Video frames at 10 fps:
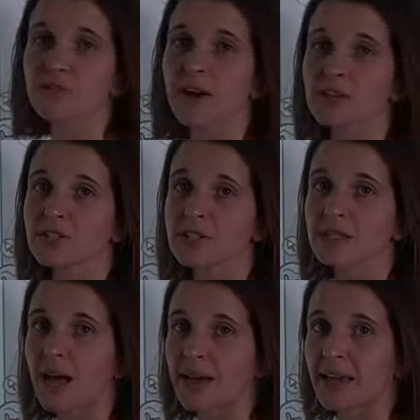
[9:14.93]
function is
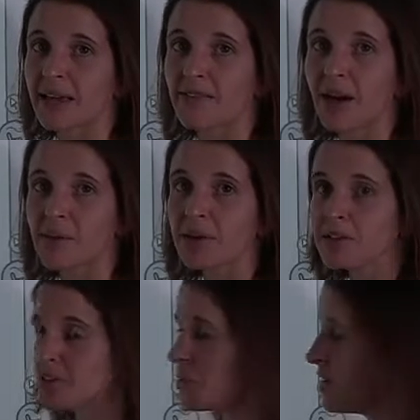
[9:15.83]
concave up.
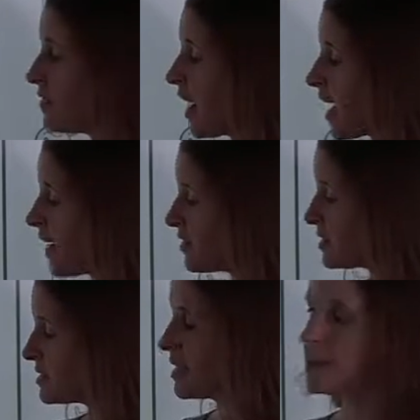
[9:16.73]
So if I have
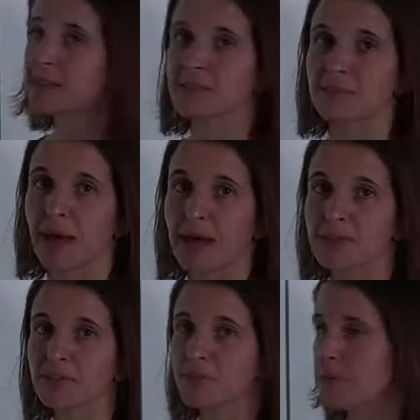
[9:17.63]
this thing that's a
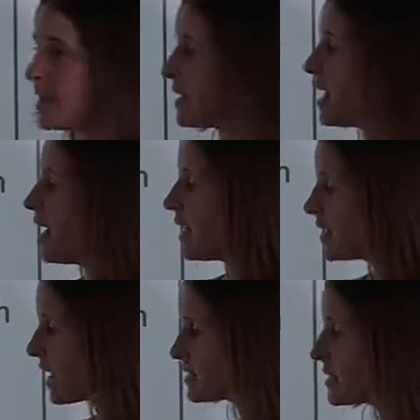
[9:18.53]
max or a min, and
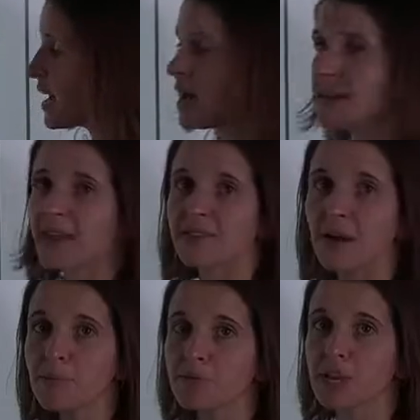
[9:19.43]
it has a concave
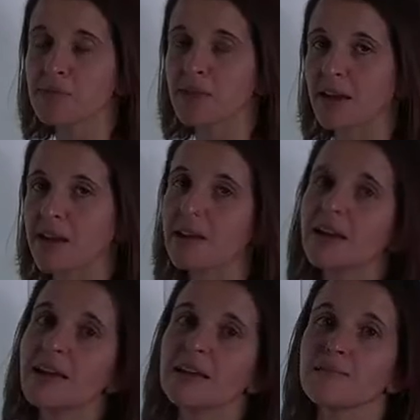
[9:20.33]
up shape there,
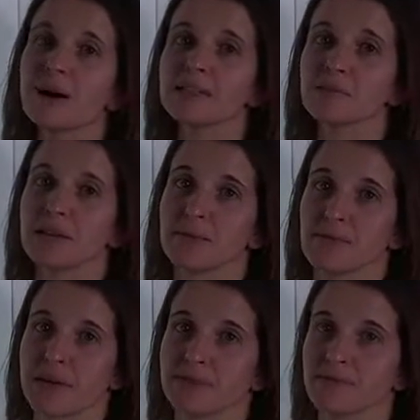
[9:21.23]
it must be a
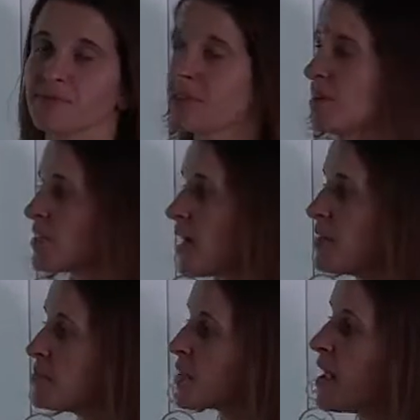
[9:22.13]
min, okay?